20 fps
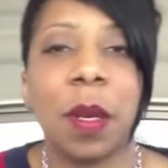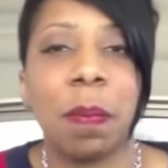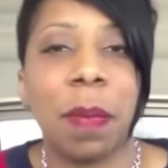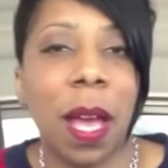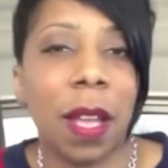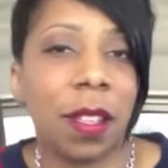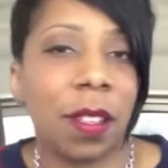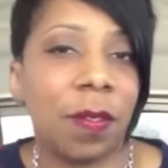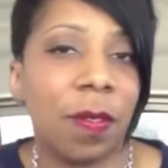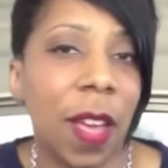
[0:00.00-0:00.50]

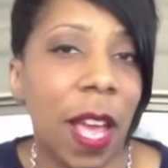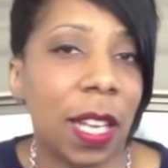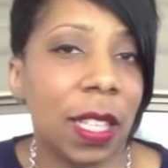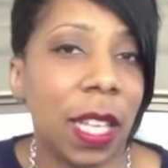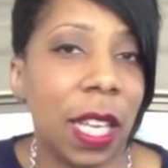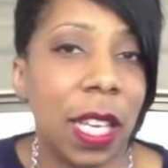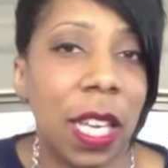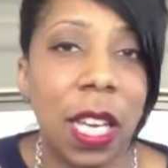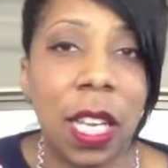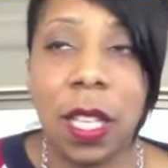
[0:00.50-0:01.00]
about the fact
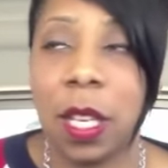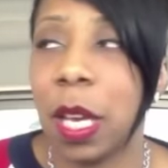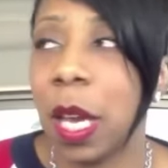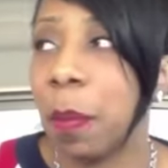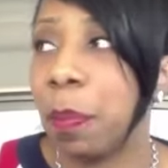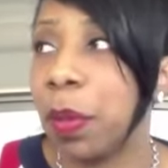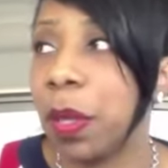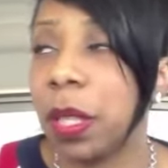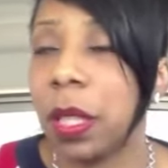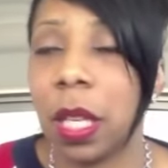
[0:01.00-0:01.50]
that Kenya
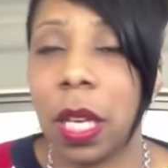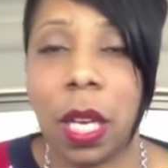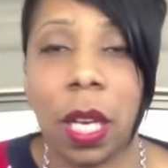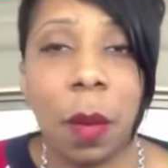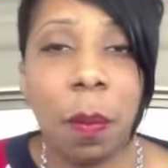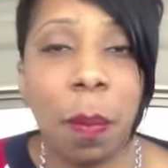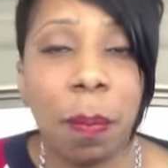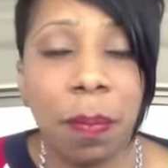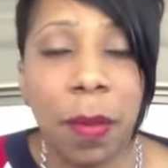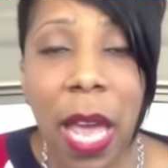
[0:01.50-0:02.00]
had put
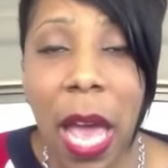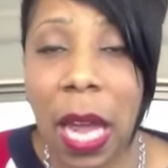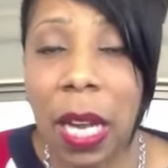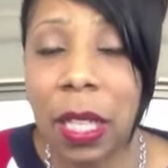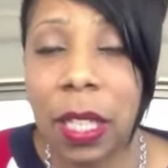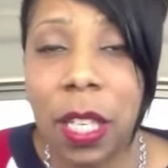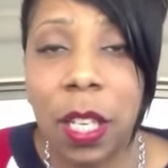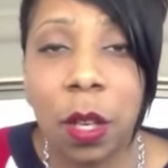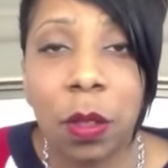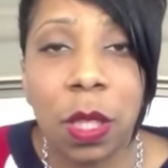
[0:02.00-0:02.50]

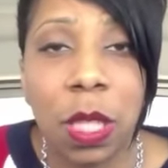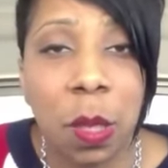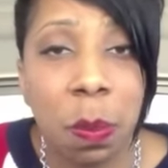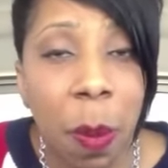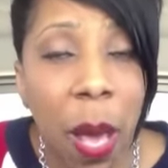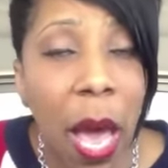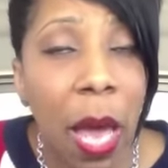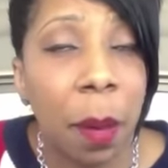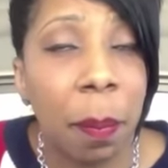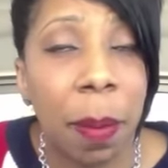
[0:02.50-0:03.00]
Natalie on the
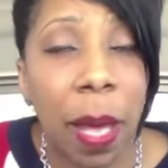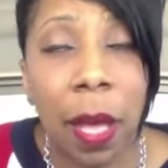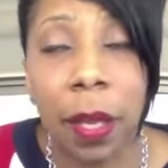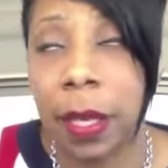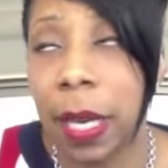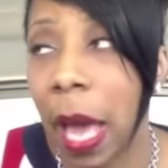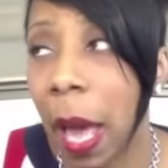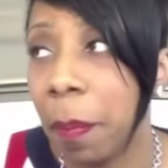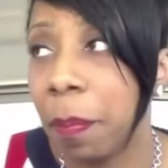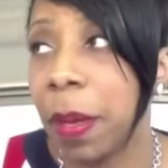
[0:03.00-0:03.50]
spot about
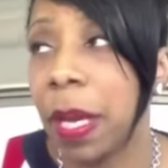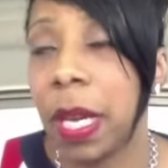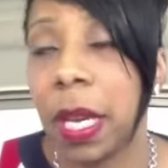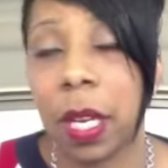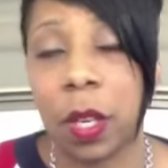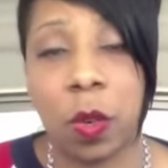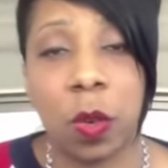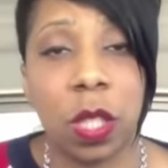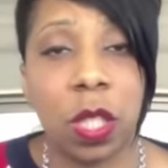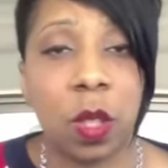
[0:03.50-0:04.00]
not
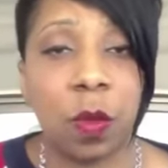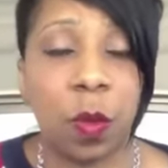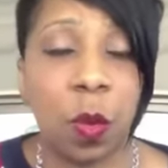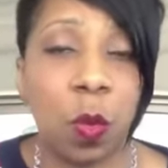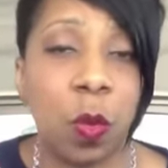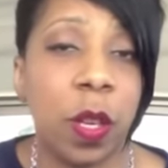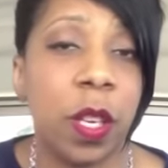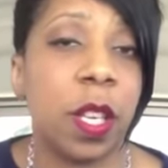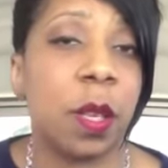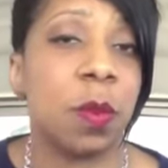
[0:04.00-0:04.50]
being Christopher
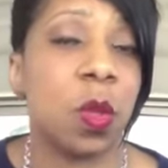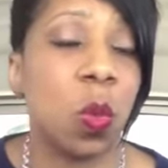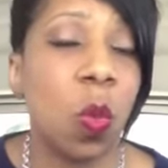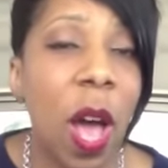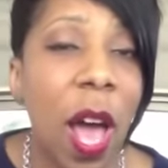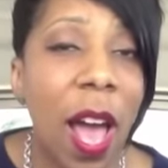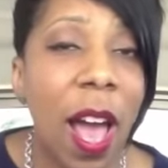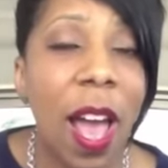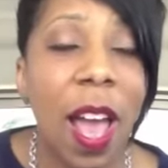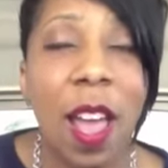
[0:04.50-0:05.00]
Williams'
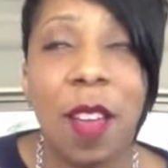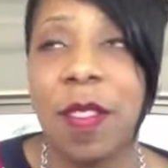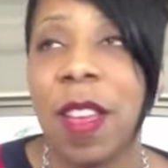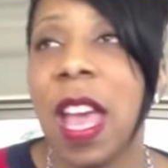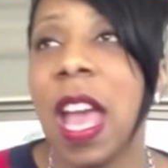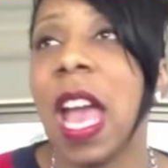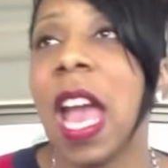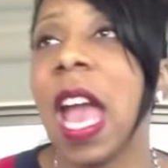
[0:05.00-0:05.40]
wife.